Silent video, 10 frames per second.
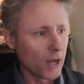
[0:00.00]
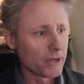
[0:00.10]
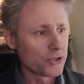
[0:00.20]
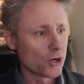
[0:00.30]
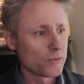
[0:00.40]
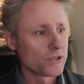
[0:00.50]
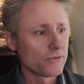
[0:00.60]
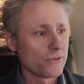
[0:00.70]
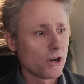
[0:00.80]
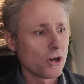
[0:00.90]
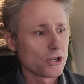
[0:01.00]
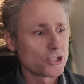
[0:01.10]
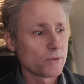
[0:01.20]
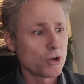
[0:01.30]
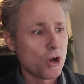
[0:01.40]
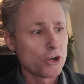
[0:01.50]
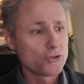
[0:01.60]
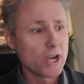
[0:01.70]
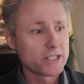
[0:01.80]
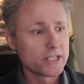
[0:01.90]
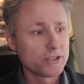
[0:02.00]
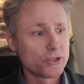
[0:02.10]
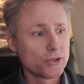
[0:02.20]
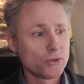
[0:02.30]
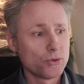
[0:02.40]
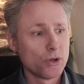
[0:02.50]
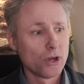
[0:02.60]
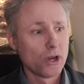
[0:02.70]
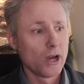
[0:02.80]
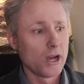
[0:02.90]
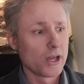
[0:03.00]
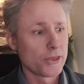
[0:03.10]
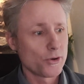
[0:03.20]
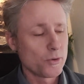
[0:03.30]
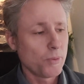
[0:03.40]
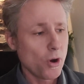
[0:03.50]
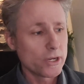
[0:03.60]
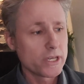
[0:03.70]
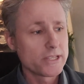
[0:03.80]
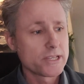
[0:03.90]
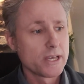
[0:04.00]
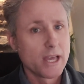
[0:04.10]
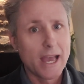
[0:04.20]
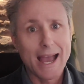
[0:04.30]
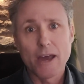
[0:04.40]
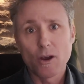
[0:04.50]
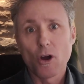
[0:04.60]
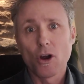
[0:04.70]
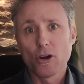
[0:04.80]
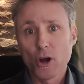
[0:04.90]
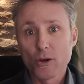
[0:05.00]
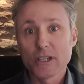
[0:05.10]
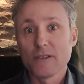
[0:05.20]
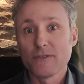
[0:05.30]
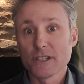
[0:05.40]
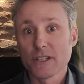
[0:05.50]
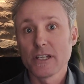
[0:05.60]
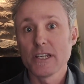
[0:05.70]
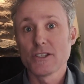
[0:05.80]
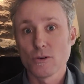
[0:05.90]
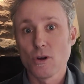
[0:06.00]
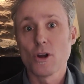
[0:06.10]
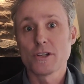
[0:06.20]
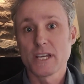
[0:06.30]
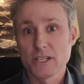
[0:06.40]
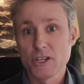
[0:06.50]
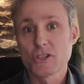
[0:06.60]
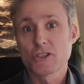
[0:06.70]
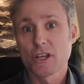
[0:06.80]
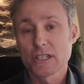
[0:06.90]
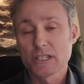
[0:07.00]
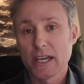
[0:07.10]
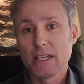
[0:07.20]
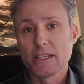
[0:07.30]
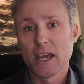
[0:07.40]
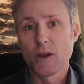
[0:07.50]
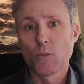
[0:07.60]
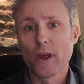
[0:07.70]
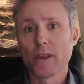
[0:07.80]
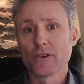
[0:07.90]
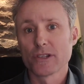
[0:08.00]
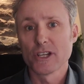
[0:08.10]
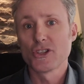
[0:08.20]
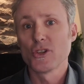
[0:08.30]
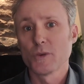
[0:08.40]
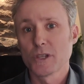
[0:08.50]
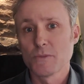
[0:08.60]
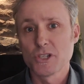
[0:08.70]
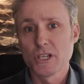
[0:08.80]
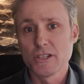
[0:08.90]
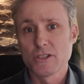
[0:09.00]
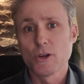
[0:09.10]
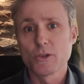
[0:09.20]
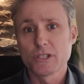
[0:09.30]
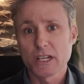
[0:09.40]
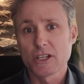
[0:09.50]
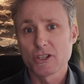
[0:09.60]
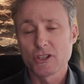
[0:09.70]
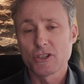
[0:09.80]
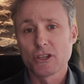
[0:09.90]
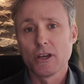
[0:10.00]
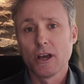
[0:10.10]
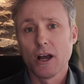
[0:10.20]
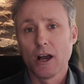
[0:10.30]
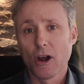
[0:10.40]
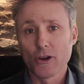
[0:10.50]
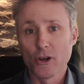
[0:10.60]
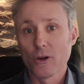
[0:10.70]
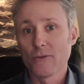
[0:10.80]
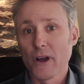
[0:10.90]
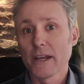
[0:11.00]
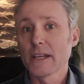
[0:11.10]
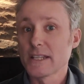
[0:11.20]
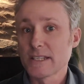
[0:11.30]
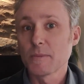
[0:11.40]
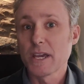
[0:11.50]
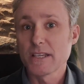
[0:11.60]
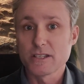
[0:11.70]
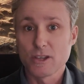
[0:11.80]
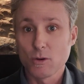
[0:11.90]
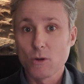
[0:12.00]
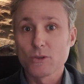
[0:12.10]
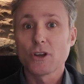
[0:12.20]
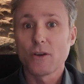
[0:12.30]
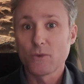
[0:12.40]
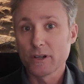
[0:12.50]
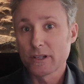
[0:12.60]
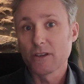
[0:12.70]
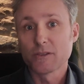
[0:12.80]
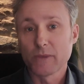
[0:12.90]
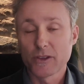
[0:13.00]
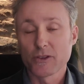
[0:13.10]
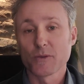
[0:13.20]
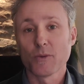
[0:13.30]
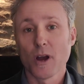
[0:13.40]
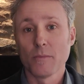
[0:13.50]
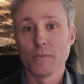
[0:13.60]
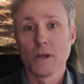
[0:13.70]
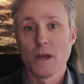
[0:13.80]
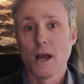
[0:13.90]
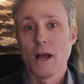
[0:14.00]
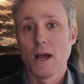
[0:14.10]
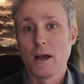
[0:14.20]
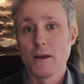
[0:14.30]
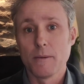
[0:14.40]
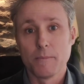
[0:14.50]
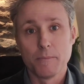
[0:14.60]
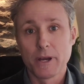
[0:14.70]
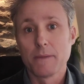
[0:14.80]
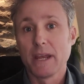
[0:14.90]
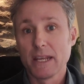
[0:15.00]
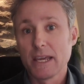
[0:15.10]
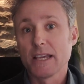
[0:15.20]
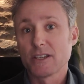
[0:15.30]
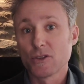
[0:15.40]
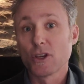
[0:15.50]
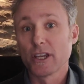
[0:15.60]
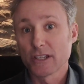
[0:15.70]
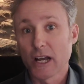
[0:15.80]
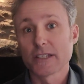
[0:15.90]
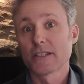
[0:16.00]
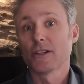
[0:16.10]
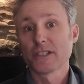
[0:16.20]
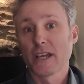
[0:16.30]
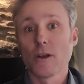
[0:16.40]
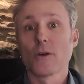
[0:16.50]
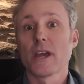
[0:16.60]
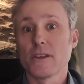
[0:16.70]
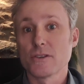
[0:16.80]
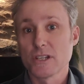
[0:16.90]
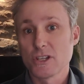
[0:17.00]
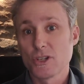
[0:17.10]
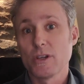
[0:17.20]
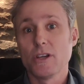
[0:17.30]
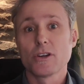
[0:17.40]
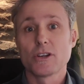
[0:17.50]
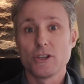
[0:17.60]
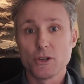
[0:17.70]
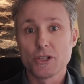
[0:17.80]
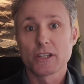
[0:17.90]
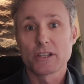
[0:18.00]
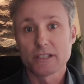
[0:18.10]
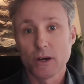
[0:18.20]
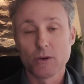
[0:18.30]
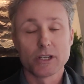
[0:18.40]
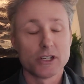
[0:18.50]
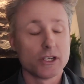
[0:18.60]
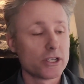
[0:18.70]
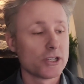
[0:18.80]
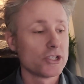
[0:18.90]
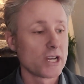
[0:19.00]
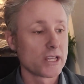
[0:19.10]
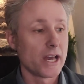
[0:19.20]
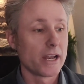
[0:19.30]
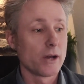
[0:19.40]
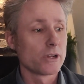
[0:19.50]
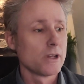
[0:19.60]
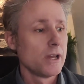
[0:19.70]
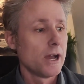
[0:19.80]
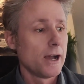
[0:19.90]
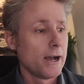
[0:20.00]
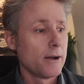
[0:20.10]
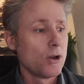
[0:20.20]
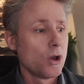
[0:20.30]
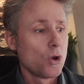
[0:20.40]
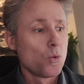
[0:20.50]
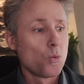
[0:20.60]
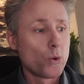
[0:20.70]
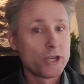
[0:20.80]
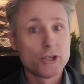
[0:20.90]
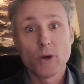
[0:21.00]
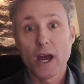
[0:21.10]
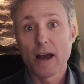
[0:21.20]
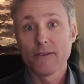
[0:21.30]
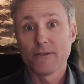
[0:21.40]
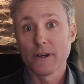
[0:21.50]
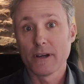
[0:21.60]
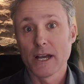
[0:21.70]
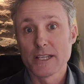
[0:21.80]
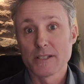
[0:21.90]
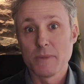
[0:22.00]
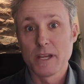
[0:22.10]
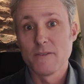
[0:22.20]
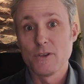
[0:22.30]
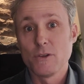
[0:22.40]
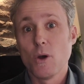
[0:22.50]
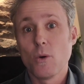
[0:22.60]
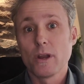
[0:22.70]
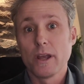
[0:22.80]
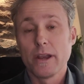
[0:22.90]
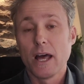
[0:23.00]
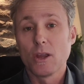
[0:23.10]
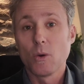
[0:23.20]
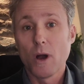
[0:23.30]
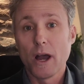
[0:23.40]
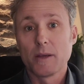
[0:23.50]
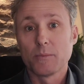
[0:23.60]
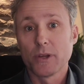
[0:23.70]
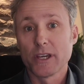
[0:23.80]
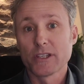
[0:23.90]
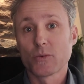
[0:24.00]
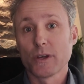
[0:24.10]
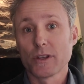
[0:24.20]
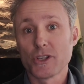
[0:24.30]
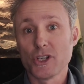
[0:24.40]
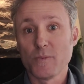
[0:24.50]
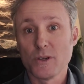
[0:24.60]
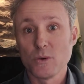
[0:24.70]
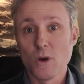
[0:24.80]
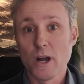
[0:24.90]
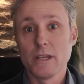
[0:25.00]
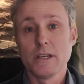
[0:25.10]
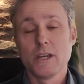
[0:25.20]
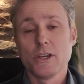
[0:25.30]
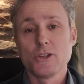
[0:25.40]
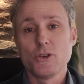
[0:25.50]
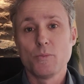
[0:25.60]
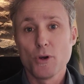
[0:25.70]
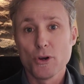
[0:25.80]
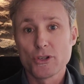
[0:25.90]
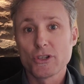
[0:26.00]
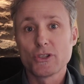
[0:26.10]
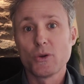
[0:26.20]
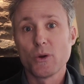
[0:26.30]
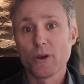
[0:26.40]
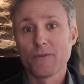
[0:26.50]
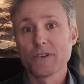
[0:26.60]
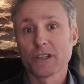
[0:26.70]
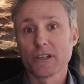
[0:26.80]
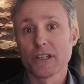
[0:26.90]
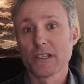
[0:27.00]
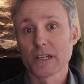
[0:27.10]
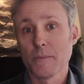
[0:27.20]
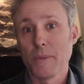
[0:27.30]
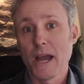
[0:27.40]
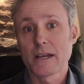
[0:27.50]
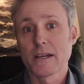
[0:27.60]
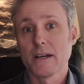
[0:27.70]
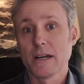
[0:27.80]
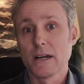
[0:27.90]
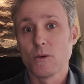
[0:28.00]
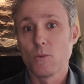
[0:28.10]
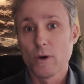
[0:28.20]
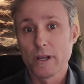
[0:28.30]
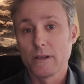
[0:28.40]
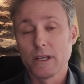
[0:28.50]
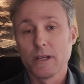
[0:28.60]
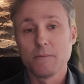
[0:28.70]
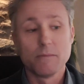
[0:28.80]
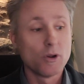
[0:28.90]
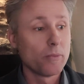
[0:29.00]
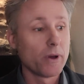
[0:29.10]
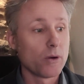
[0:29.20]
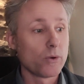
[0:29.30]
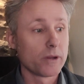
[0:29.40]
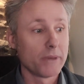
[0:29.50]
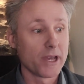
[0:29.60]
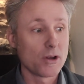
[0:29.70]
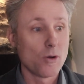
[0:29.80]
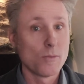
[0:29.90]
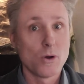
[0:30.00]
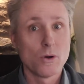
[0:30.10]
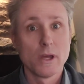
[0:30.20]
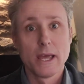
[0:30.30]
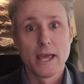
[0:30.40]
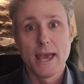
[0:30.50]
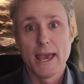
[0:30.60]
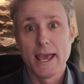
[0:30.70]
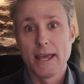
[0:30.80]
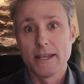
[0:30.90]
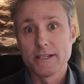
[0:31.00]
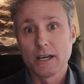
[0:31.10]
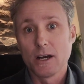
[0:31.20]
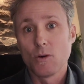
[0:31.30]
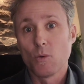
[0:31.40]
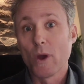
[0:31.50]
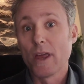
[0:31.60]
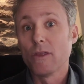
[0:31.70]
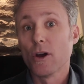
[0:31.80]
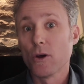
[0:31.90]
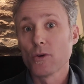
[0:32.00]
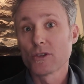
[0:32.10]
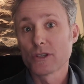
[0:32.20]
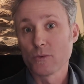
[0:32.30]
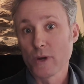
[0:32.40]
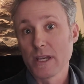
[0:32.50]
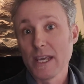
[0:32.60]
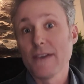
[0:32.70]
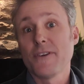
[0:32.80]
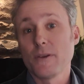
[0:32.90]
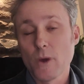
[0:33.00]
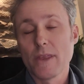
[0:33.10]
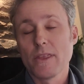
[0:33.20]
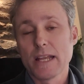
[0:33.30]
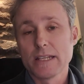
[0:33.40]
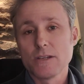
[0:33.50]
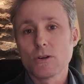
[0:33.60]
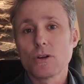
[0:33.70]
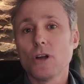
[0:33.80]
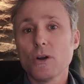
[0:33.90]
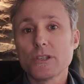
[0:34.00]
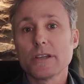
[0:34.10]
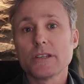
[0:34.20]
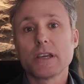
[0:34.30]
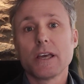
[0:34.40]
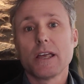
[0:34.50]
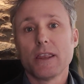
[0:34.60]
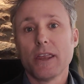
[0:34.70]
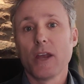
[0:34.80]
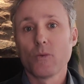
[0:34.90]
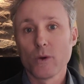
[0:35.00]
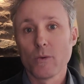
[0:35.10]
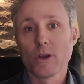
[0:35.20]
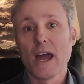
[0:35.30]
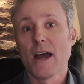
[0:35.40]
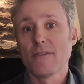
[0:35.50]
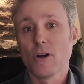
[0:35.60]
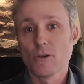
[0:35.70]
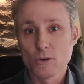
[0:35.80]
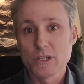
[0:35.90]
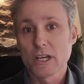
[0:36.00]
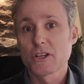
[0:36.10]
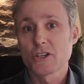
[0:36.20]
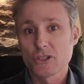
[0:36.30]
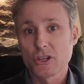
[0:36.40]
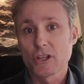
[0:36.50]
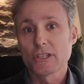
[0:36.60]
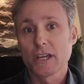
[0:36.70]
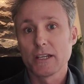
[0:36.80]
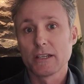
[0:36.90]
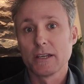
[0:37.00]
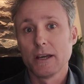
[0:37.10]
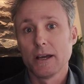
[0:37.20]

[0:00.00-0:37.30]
In terms of our subcontracting to third parties, at our hosting facilities, there are technicians on site, and when there's an issue with the machines, those technicians are notified. In some cases, their own software tells them that there's a problem, but in many cases, it's us that are saying, okay, there's an issue here. Can you go check this out? Can you check that out? We do have, as many of you know, an LOI in place with GPU One to purchase 2 of their facilities in Quebec, one in Mirabel, one in Baie-Comeau. And if and when that deal closes, then we would have our own technicians on site.